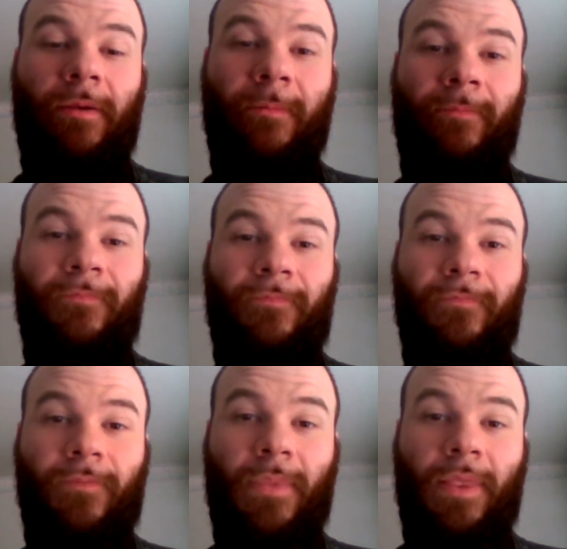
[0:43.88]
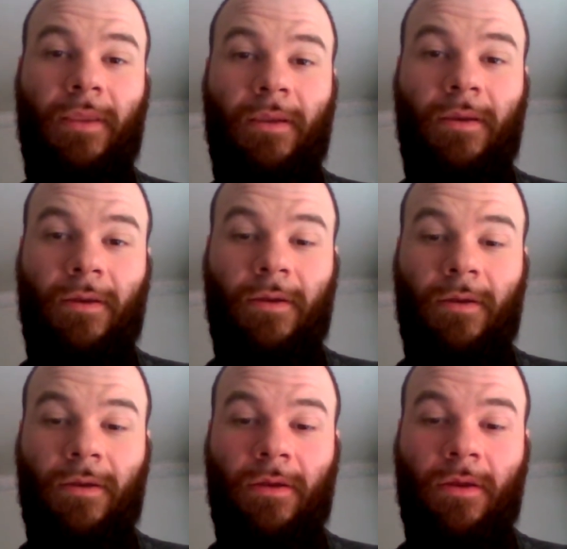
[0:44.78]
Nothing is said.